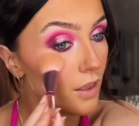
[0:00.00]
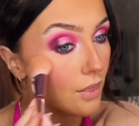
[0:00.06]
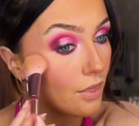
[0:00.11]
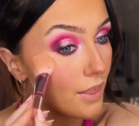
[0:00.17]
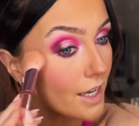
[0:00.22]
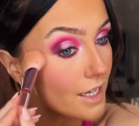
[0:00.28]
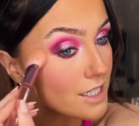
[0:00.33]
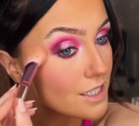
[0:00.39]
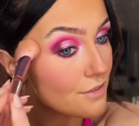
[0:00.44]

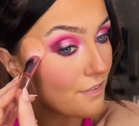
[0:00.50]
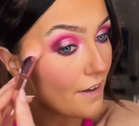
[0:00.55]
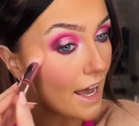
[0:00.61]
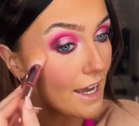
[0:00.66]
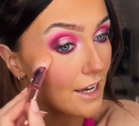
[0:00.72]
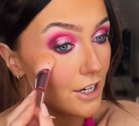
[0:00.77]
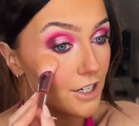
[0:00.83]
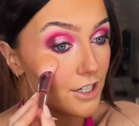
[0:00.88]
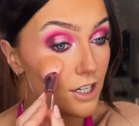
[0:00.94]
This
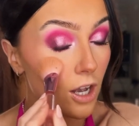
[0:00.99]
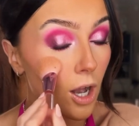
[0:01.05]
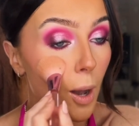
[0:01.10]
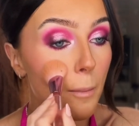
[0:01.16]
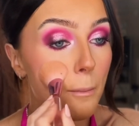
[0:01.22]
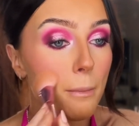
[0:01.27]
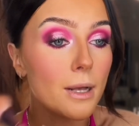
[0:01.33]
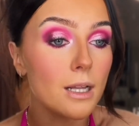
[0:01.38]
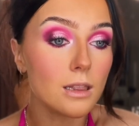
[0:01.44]
fire
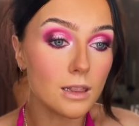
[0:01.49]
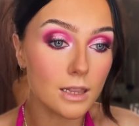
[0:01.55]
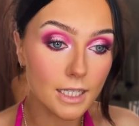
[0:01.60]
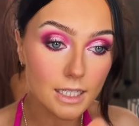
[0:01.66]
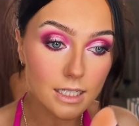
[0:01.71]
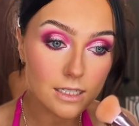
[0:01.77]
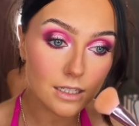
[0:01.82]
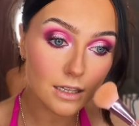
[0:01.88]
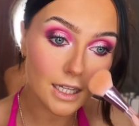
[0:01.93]

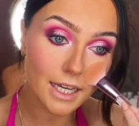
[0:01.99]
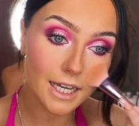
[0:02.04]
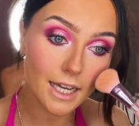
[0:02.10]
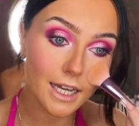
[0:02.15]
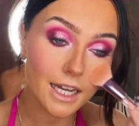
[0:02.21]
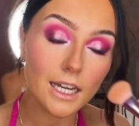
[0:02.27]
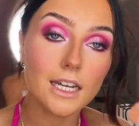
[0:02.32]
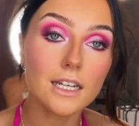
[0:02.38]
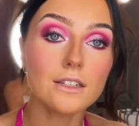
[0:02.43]

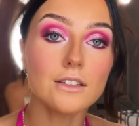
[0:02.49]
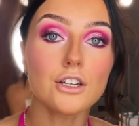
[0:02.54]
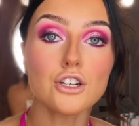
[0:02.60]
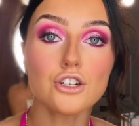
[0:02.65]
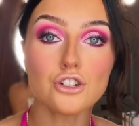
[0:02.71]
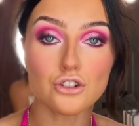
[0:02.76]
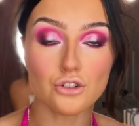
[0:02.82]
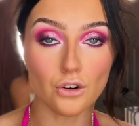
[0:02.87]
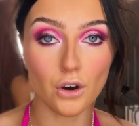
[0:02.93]
completely
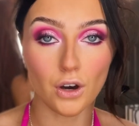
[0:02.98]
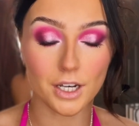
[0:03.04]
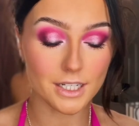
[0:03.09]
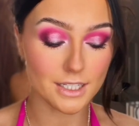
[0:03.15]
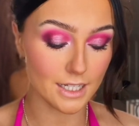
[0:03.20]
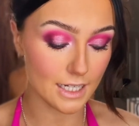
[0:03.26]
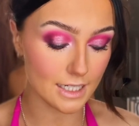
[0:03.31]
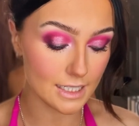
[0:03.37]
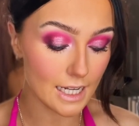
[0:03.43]

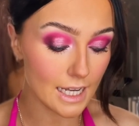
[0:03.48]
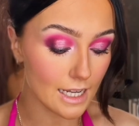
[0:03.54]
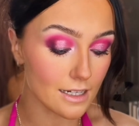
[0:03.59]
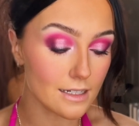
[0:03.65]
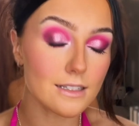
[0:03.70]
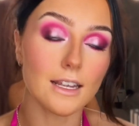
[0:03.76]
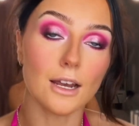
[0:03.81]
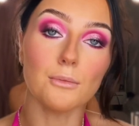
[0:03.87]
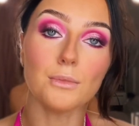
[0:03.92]
destroys and
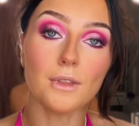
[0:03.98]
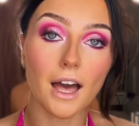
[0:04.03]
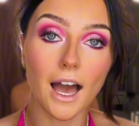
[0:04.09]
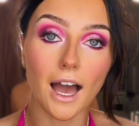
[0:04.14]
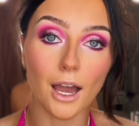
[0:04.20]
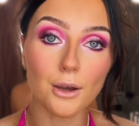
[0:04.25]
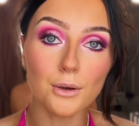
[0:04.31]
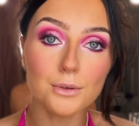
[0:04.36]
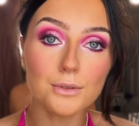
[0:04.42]
takes down the
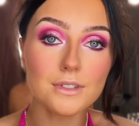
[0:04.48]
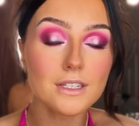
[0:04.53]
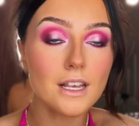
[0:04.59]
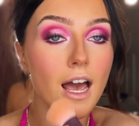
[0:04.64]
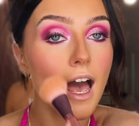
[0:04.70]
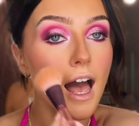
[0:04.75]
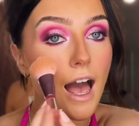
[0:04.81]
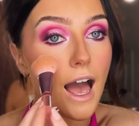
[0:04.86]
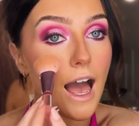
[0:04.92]
house
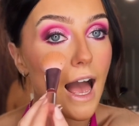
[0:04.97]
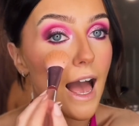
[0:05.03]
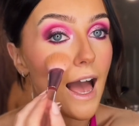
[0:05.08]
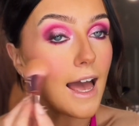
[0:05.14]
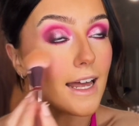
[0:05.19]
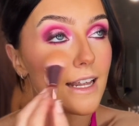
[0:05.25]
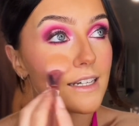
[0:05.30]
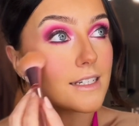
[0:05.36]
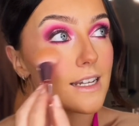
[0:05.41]

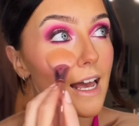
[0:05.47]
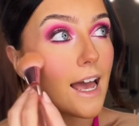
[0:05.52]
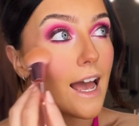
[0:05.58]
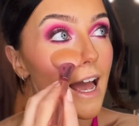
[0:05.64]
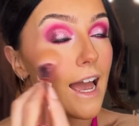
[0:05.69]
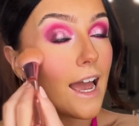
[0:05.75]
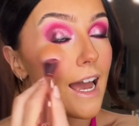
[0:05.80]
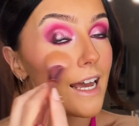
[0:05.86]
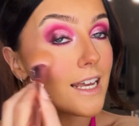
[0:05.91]
and
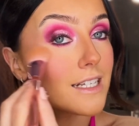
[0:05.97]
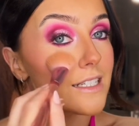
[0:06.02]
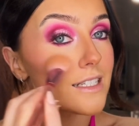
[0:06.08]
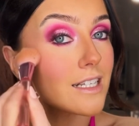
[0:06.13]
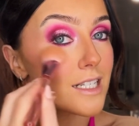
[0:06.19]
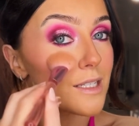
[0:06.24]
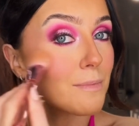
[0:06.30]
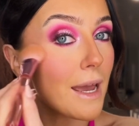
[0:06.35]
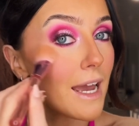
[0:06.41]
it is
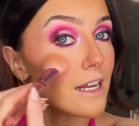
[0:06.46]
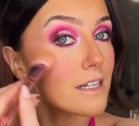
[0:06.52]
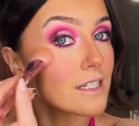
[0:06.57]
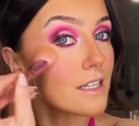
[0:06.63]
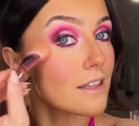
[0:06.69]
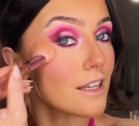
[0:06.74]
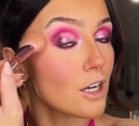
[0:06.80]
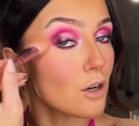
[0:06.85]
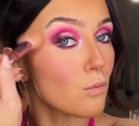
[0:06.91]

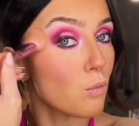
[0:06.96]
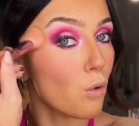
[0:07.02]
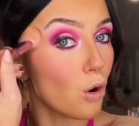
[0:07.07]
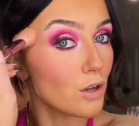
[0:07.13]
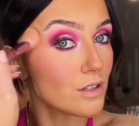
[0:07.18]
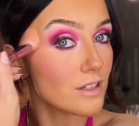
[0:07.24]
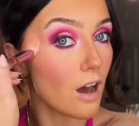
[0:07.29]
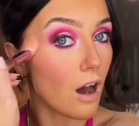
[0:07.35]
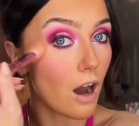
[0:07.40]
suspected that it
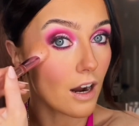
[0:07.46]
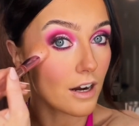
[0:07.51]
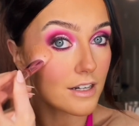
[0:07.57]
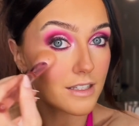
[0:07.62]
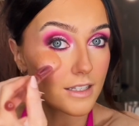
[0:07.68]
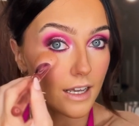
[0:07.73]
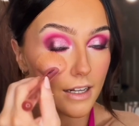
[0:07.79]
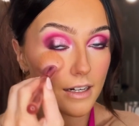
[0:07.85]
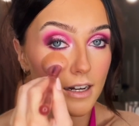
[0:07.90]
was
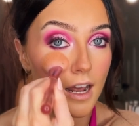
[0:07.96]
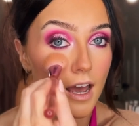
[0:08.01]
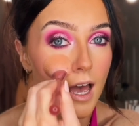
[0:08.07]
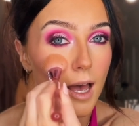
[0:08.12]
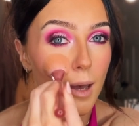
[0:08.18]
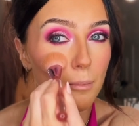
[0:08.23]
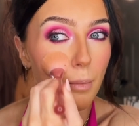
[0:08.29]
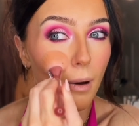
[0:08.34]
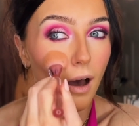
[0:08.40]
arson,
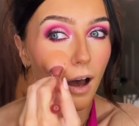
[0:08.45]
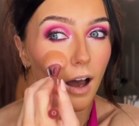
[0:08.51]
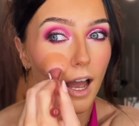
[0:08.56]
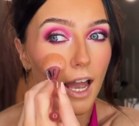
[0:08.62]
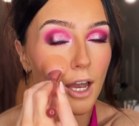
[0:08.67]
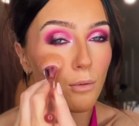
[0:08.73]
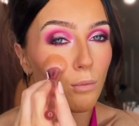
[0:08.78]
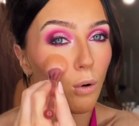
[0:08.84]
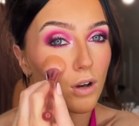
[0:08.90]
but
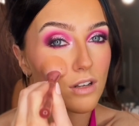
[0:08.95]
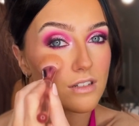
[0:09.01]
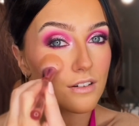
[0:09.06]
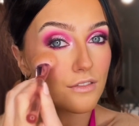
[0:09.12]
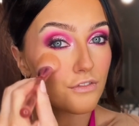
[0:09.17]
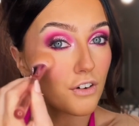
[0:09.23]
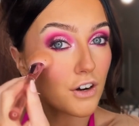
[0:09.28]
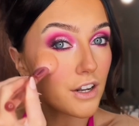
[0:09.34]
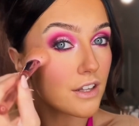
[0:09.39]
it
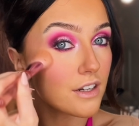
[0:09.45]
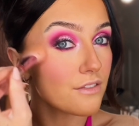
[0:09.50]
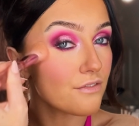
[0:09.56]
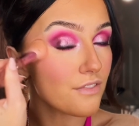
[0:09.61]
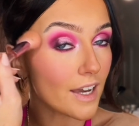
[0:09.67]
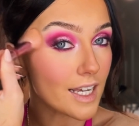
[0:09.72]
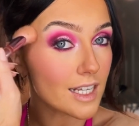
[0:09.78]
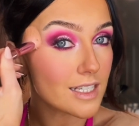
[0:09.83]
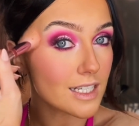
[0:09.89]
wasn't further
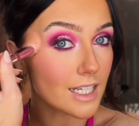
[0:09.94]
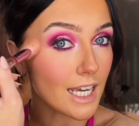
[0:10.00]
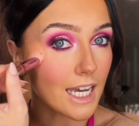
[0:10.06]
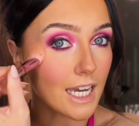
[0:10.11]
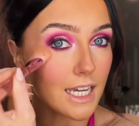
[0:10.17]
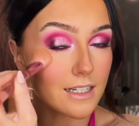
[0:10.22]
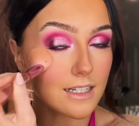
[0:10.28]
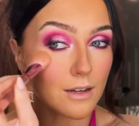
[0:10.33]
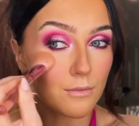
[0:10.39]

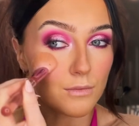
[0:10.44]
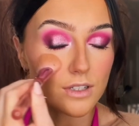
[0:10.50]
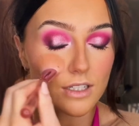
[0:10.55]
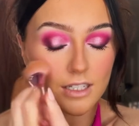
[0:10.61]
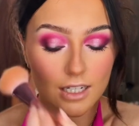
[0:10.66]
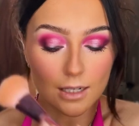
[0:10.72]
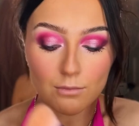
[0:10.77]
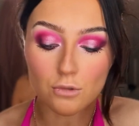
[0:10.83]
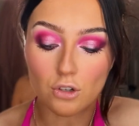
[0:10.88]
investigated and was
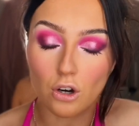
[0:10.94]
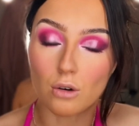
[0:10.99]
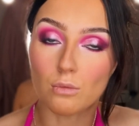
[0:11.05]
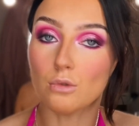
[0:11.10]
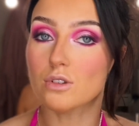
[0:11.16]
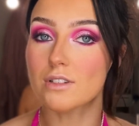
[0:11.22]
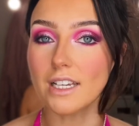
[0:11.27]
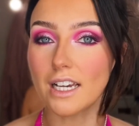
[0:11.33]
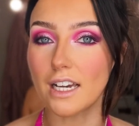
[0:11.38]
deemed
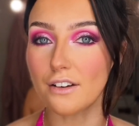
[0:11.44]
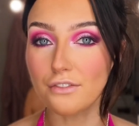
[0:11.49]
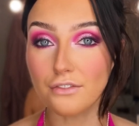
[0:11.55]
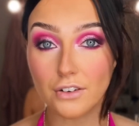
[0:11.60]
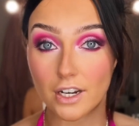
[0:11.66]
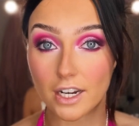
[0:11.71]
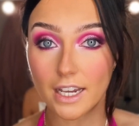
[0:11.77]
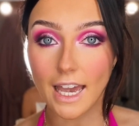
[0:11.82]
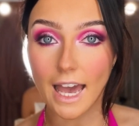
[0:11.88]
almost like a
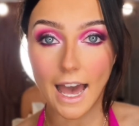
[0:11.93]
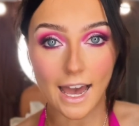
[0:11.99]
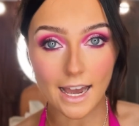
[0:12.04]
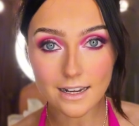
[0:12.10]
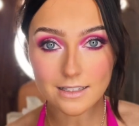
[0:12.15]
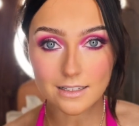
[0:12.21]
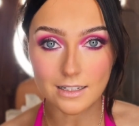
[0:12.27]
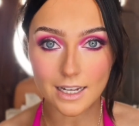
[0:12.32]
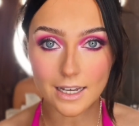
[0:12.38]
freak
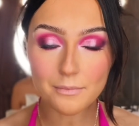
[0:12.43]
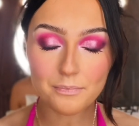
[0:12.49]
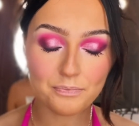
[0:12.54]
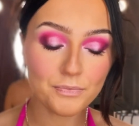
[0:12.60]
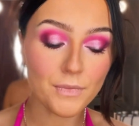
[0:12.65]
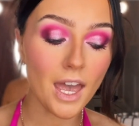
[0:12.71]
accident.